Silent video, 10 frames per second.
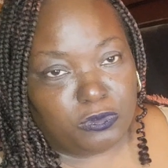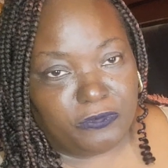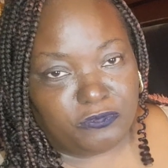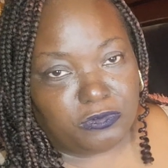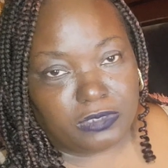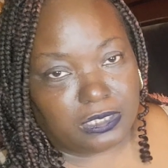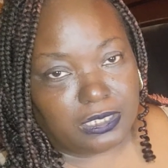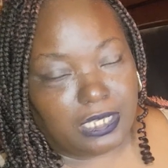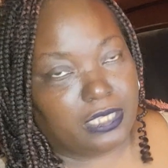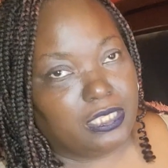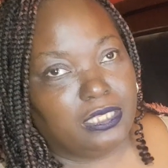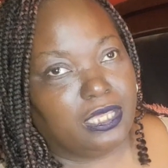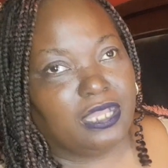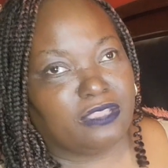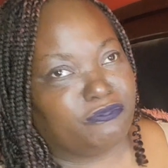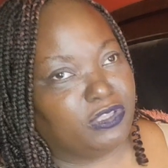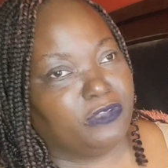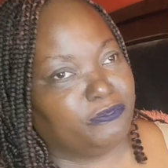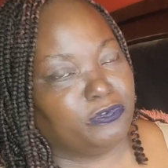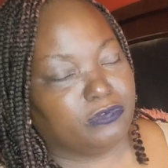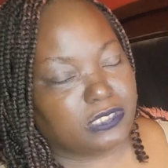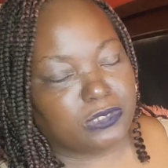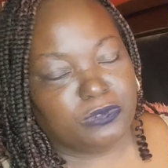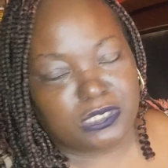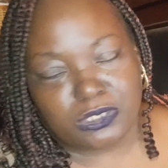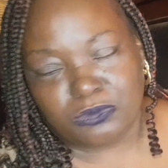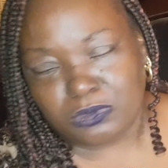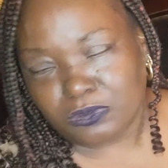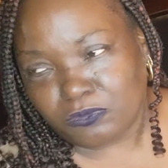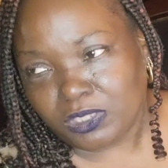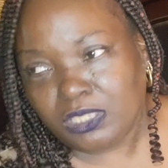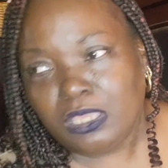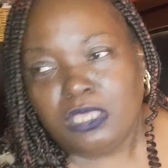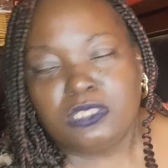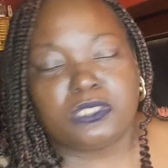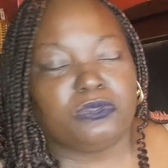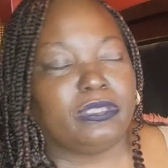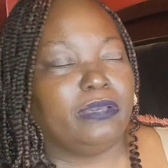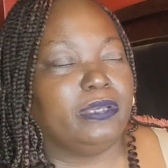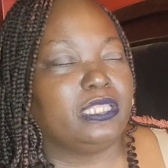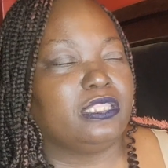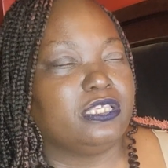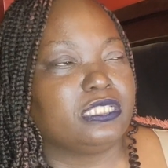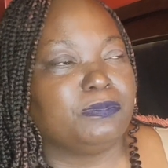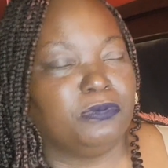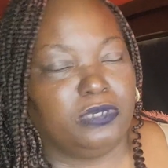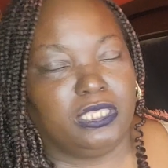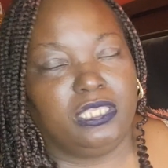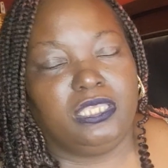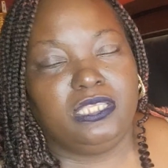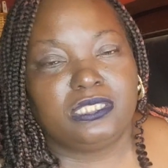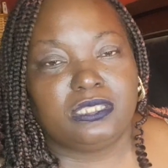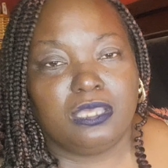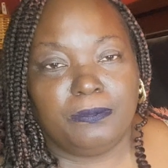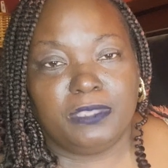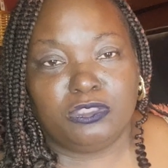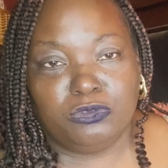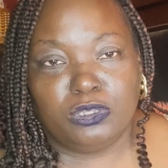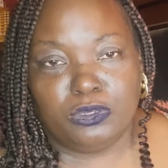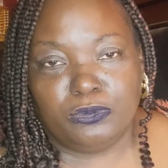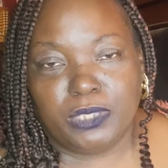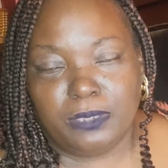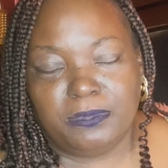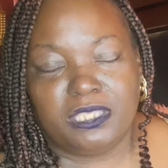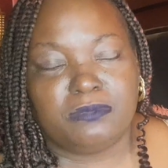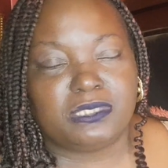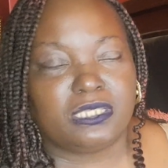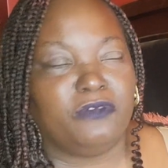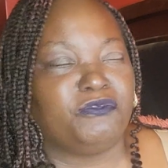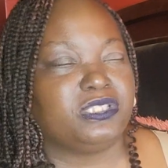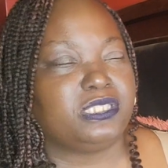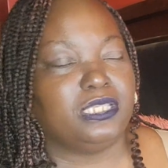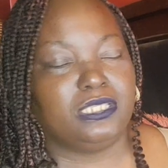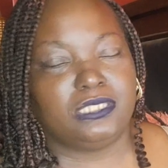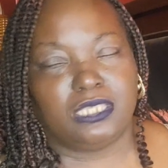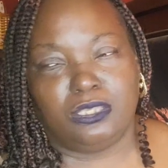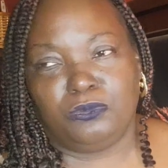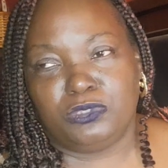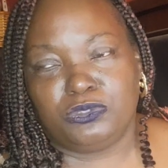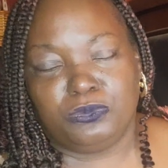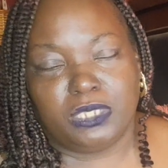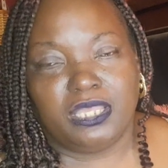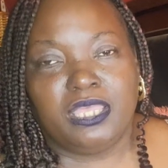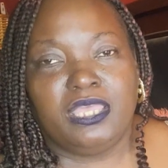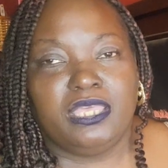fall for it or not, he kind of fell for it to a certain degree. So now at this point, he's coming, you know, Emmett himself, and sitting down with Duda,